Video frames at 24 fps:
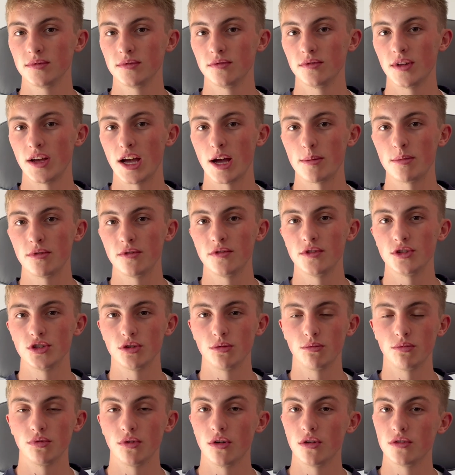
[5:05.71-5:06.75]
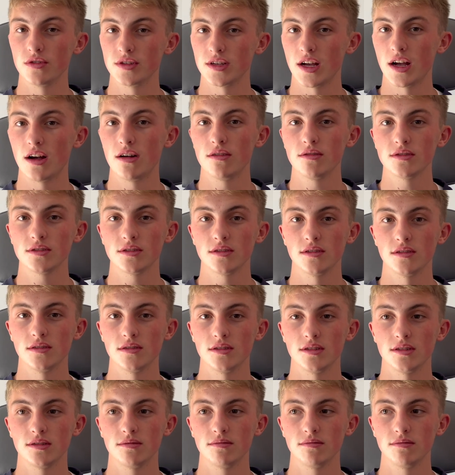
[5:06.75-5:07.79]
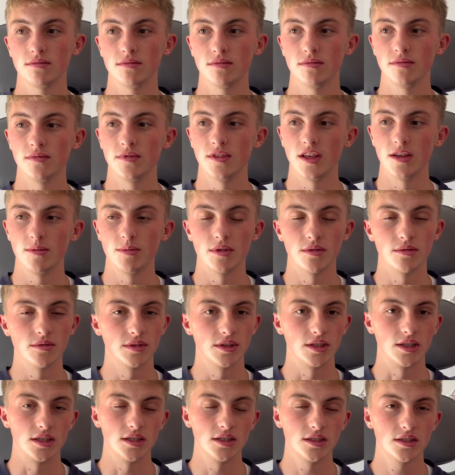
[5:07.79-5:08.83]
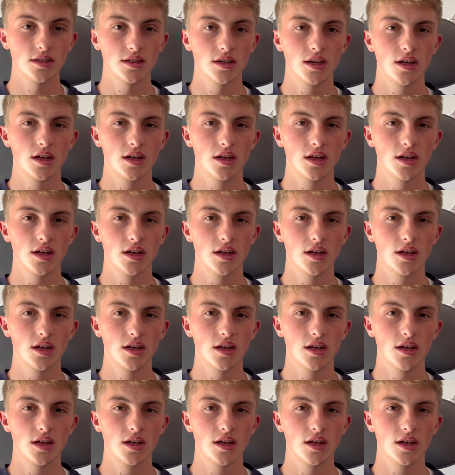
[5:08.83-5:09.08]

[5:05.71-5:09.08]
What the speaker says: Apple Vision Pros out since they've been released,